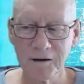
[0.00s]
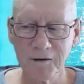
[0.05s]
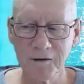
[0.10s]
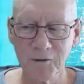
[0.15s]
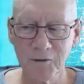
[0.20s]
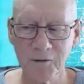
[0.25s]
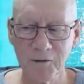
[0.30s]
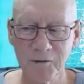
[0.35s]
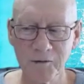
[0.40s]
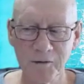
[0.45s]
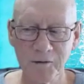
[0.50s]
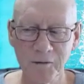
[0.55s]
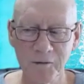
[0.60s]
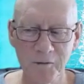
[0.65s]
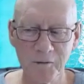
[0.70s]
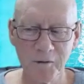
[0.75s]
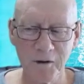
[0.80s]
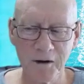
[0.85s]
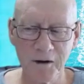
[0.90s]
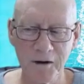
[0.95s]

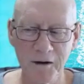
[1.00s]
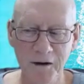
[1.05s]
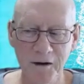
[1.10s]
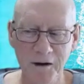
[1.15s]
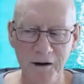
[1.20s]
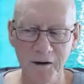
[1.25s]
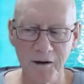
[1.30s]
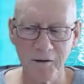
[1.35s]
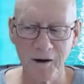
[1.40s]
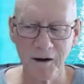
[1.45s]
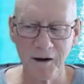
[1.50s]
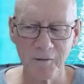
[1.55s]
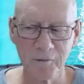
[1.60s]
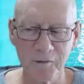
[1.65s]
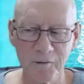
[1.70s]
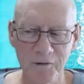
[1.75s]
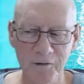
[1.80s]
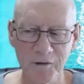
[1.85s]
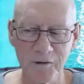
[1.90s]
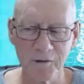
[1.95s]
you are
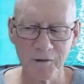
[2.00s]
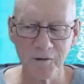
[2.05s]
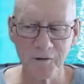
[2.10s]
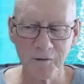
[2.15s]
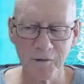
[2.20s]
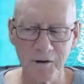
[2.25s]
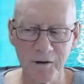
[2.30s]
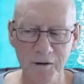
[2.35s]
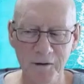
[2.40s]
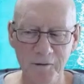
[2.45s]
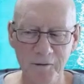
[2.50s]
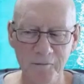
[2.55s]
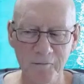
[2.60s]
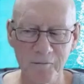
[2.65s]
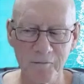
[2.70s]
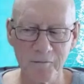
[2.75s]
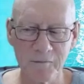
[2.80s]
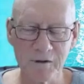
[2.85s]
able to